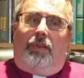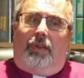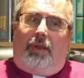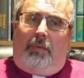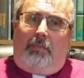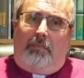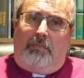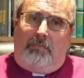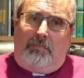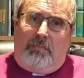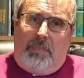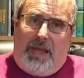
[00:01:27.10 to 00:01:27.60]

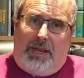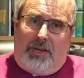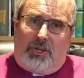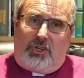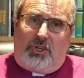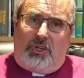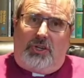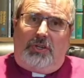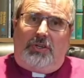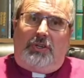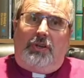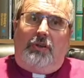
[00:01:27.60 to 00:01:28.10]

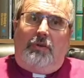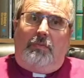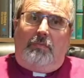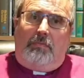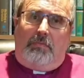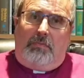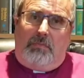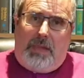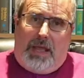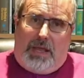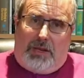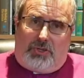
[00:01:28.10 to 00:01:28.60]
measured,
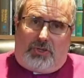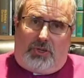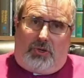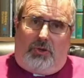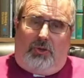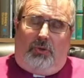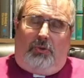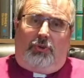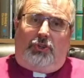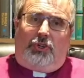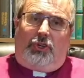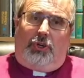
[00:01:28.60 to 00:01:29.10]

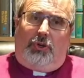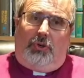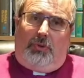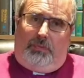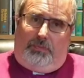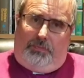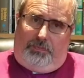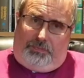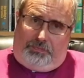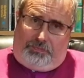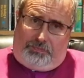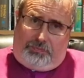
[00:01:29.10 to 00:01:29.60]
metrical
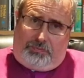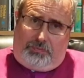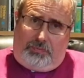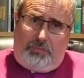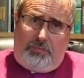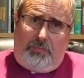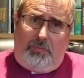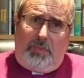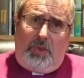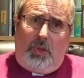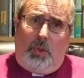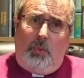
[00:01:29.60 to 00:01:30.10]
tune,
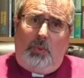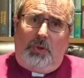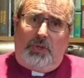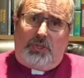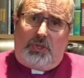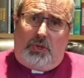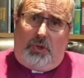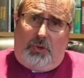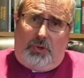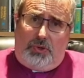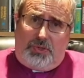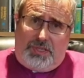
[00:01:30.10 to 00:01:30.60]
which
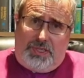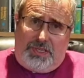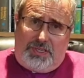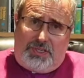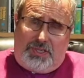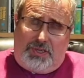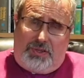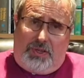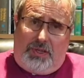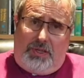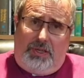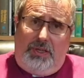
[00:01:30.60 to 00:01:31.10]
goes
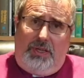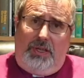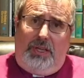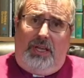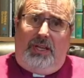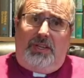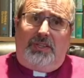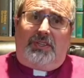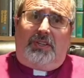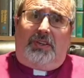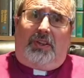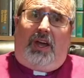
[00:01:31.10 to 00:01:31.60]
into
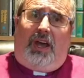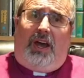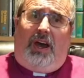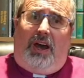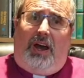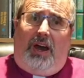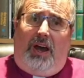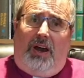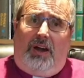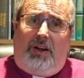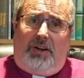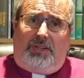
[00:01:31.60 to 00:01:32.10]
the
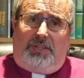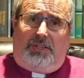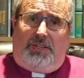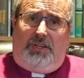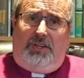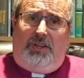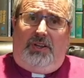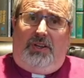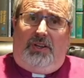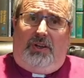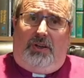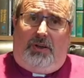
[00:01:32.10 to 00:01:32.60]
heart
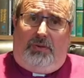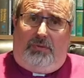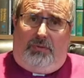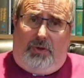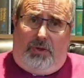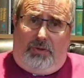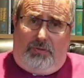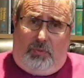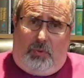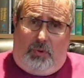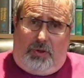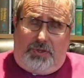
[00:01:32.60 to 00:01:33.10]

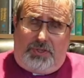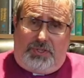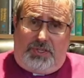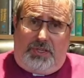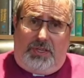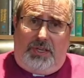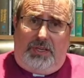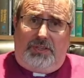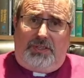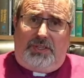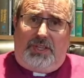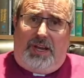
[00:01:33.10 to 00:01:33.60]
of what
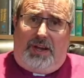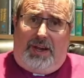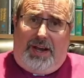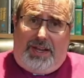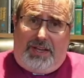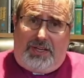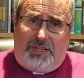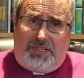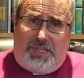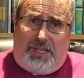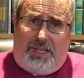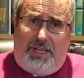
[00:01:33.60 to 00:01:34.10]
is their
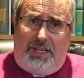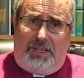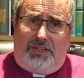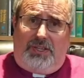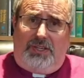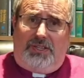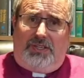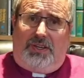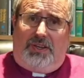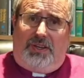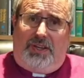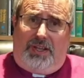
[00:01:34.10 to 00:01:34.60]

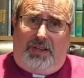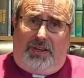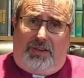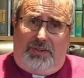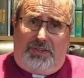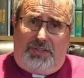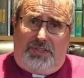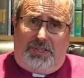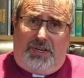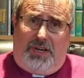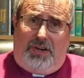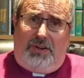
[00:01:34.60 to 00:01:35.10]
anxieties and their
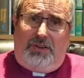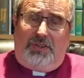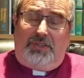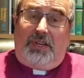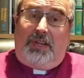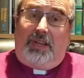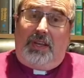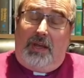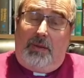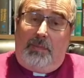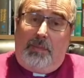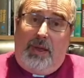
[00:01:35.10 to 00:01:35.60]
concerns
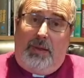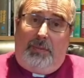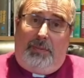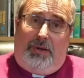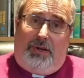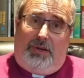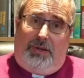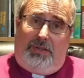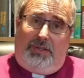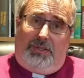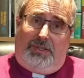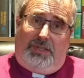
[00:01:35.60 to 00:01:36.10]
and their
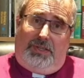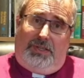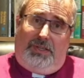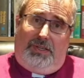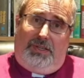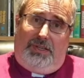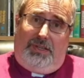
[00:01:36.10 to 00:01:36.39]
memories.